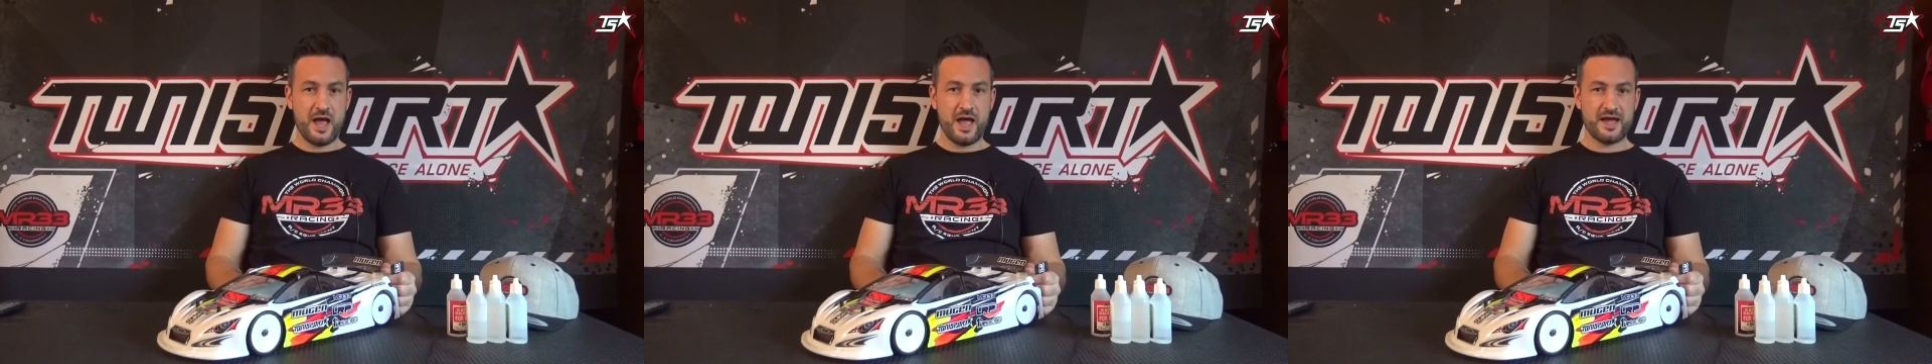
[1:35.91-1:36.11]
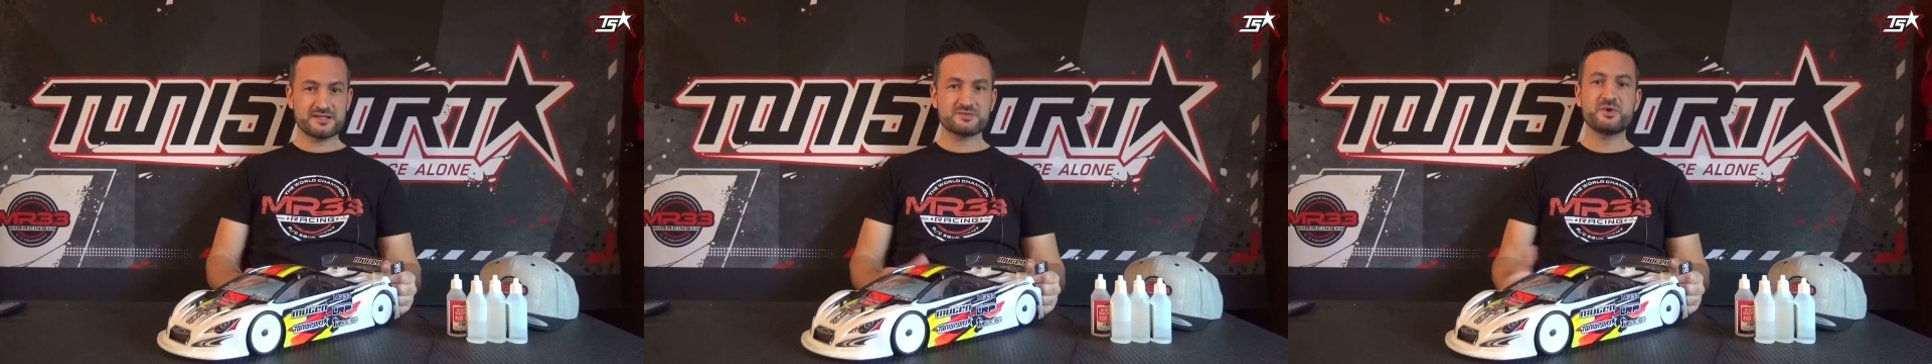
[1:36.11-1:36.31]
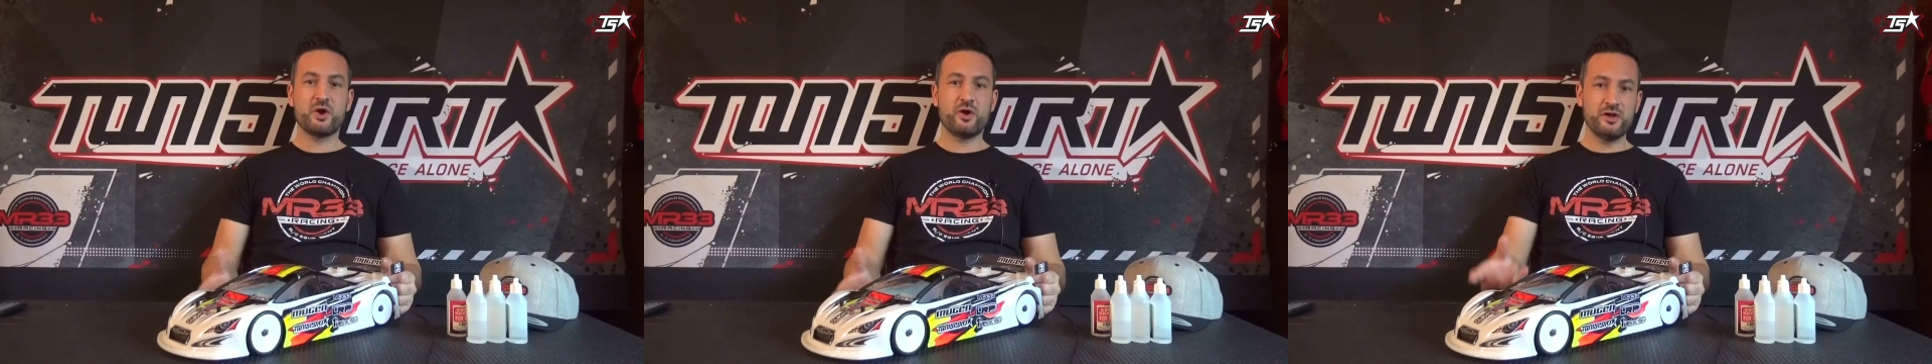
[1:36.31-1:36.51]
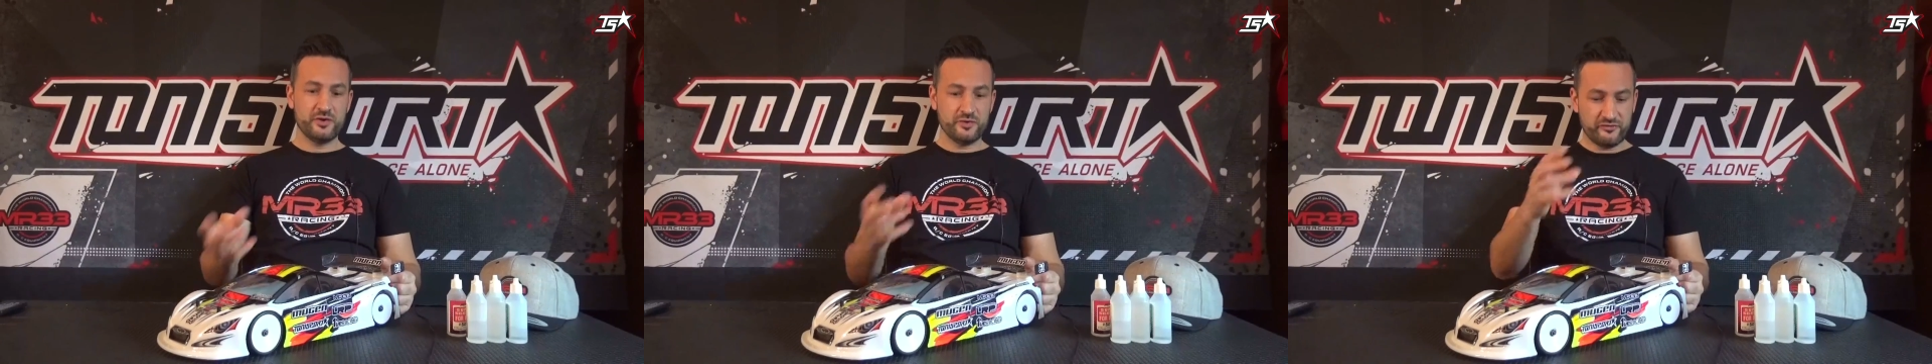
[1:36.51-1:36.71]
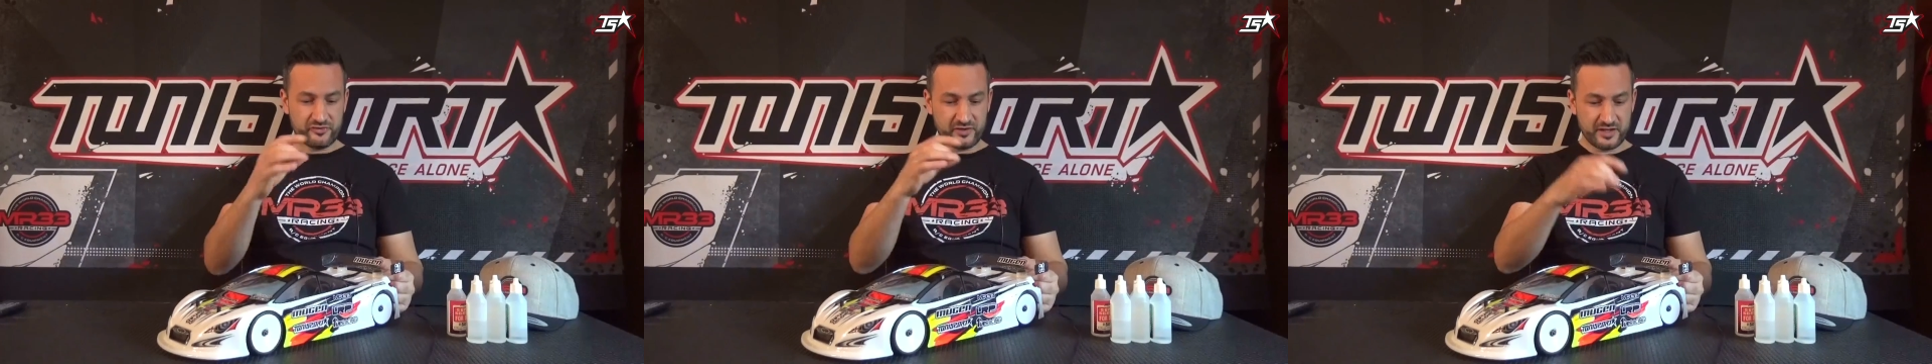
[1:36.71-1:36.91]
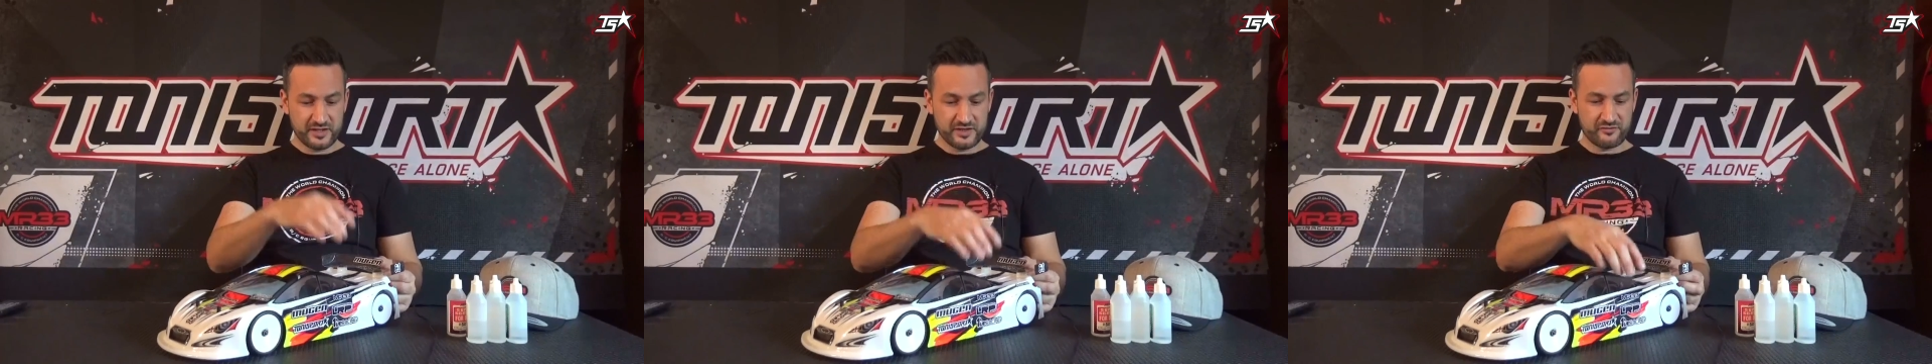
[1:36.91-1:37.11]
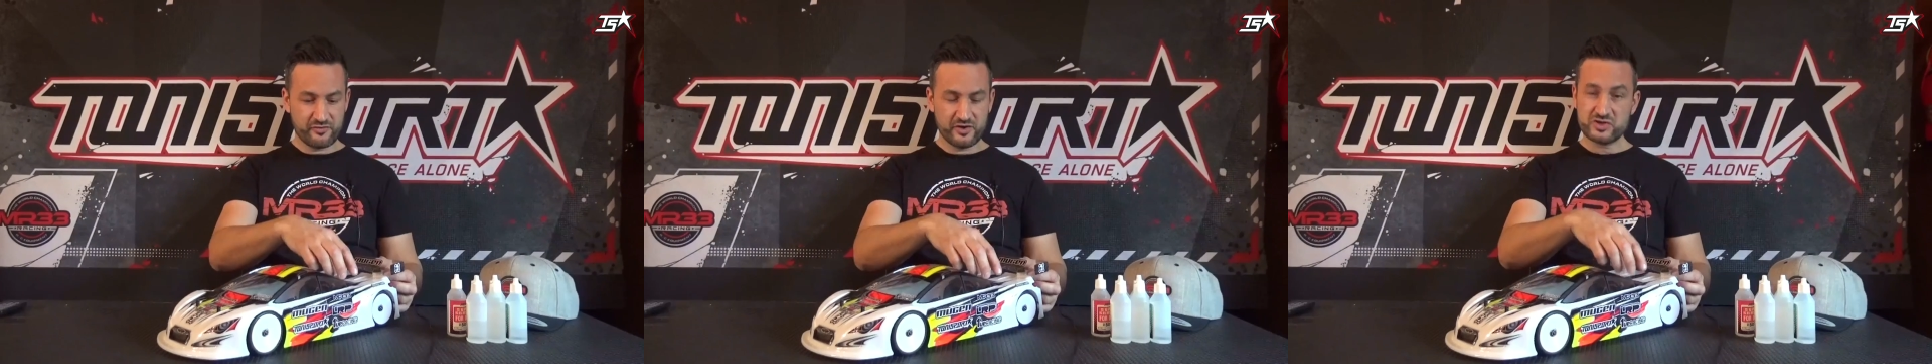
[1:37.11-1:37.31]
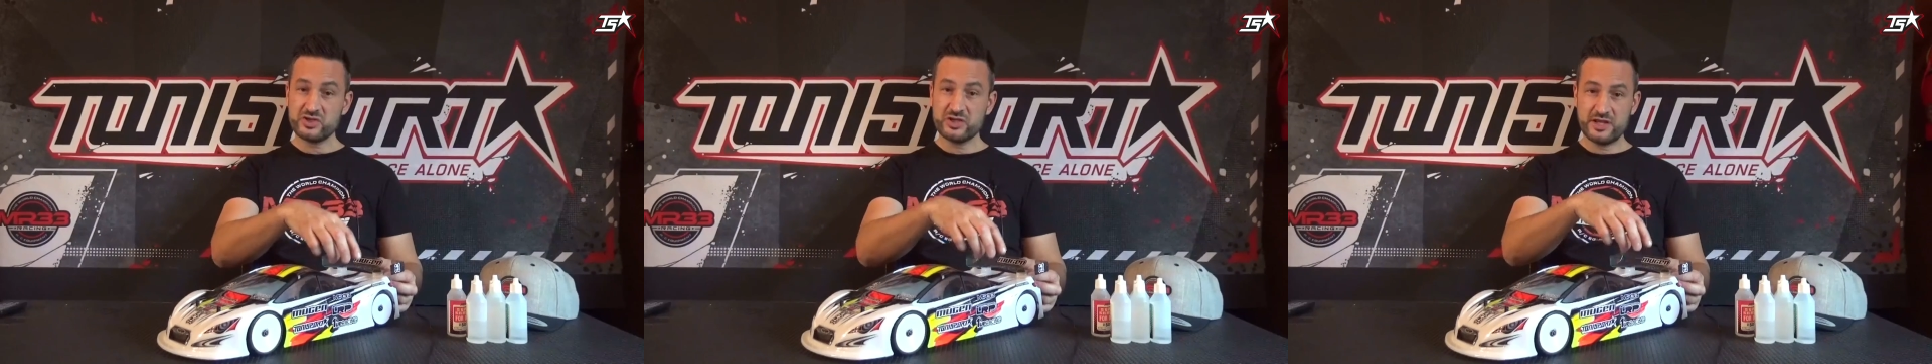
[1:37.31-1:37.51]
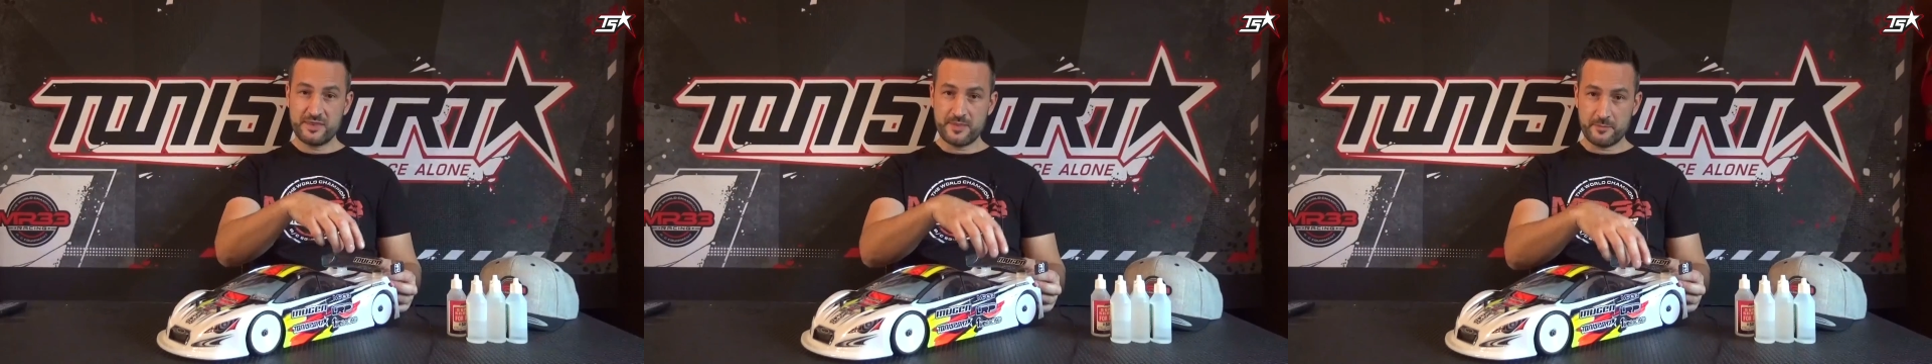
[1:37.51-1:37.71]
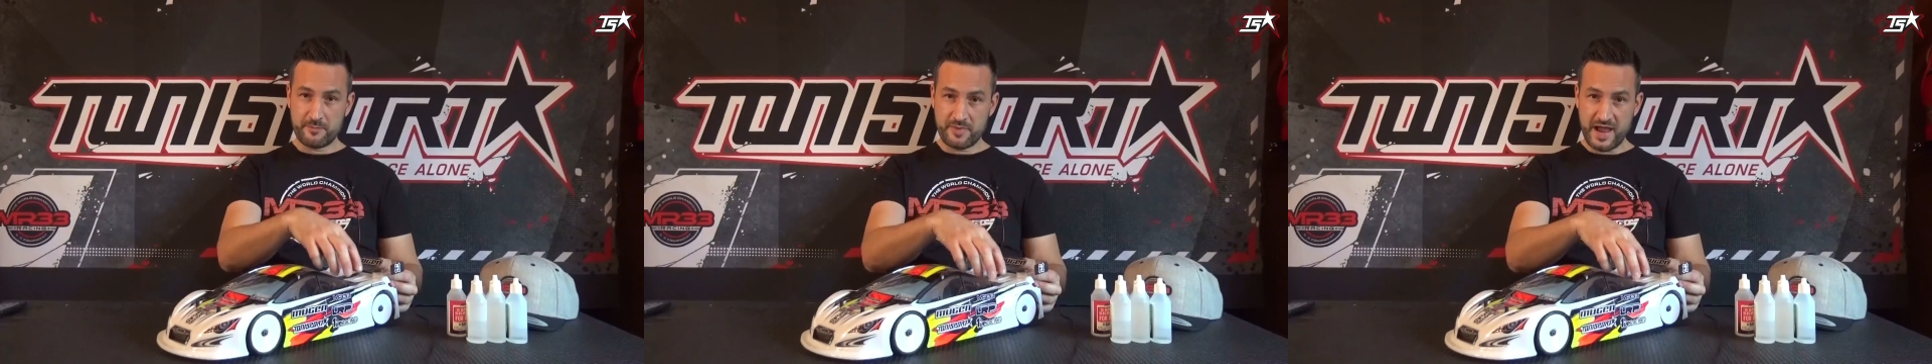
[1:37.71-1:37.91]
As we all use the gear differential in
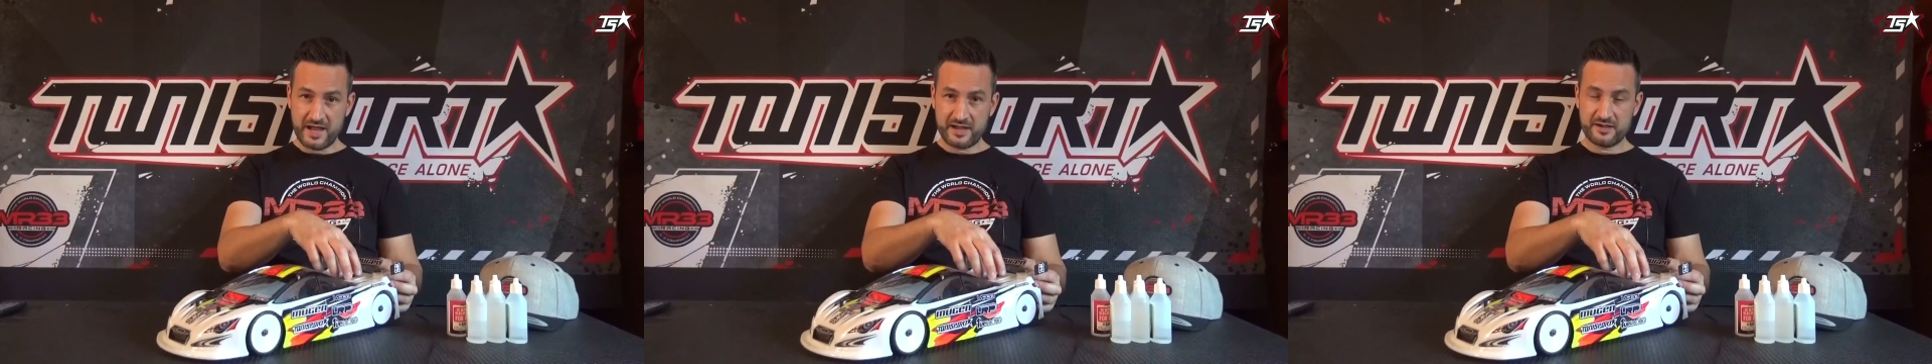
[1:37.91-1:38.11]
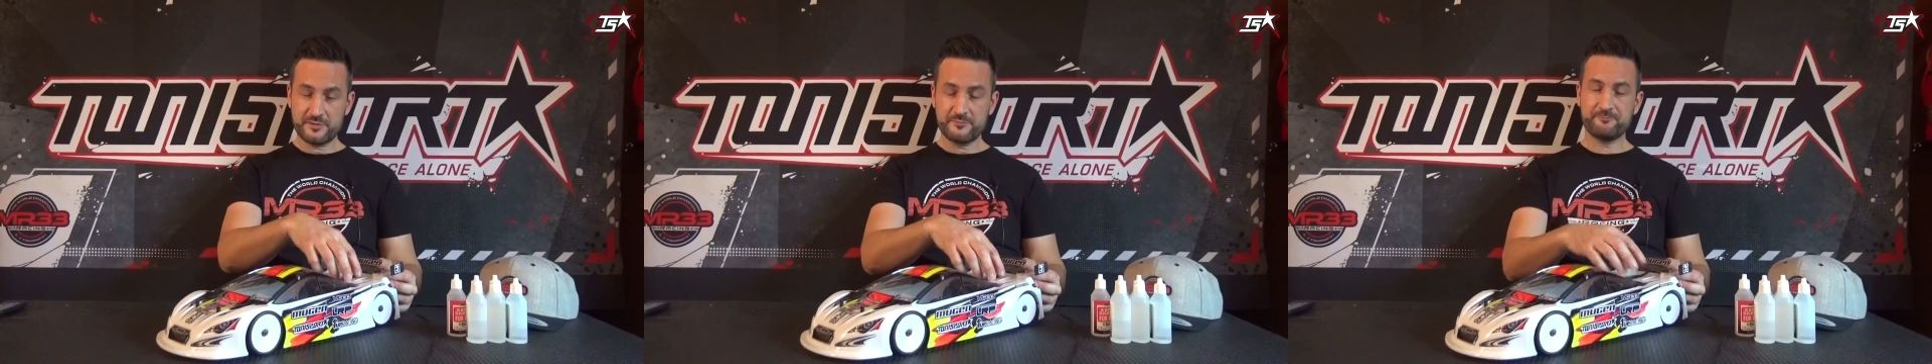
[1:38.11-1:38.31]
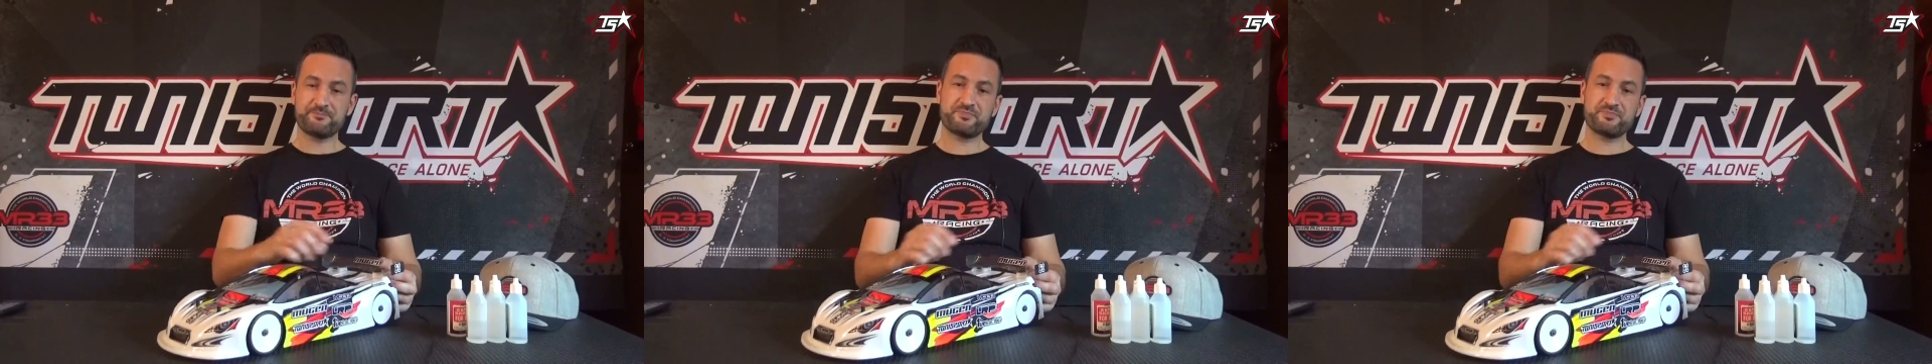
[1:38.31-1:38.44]
the back,